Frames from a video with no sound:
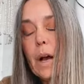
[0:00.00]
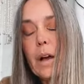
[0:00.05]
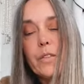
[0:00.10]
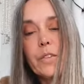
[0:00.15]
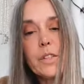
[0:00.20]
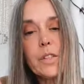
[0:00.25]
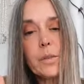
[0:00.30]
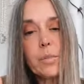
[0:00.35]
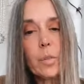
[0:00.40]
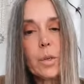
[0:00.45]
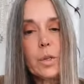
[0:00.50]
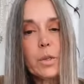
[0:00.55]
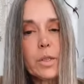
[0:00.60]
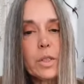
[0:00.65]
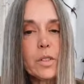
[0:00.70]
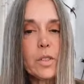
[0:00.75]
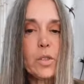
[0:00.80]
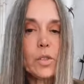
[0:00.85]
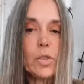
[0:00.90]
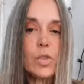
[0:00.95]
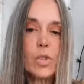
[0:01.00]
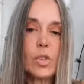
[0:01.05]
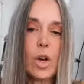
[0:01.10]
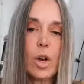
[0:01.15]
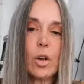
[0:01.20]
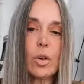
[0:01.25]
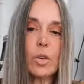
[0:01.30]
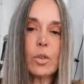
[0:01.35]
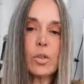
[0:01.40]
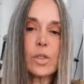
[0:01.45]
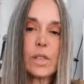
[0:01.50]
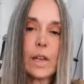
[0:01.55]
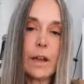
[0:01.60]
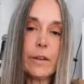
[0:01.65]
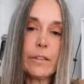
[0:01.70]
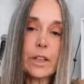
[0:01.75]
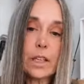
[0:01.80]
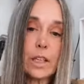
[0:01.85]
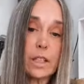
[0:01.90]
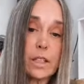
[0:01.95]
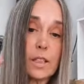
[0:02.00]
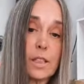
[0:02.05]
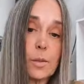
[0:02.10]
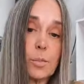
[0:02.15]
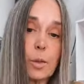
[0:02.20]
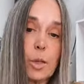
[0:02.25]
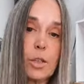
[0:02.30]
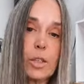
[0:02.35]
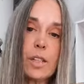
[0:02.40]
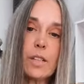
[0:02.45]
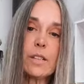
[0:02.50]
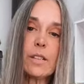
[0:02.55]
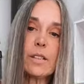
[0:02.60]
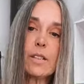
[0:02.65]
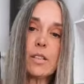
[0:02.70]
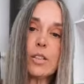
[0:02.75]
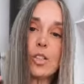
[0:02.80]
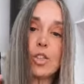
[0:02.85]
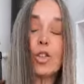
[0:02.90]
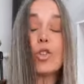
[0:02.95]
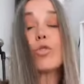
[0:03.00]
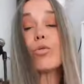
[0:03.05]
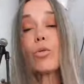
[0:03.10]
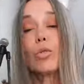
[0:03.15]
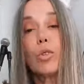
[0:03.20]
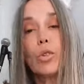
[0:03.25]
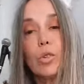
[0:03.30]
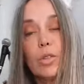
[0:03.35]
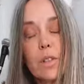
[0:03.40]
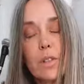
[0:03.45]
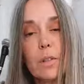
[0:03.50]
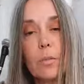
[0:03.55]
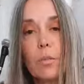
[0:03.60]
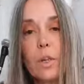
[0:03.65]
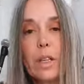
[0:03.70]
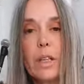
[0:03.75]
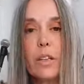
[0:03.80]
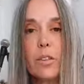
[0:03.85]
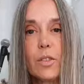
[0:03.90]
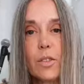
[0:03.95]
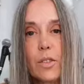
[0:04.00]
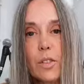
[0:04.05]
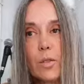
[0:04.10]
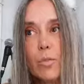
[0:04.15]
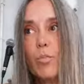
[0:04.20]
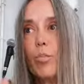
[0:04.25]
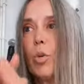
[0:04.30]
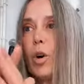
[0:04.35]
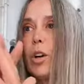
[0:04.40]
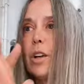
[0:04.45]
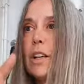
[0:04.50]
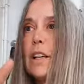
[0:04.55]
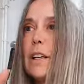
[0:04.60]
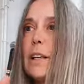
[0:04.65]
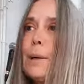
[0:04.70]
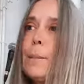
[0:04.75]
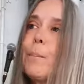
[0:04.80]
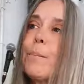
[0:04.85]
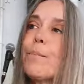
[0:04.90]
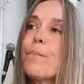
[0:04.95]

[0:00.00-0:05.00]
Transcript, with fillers: other spirits or souls having experiences through somebody else's body.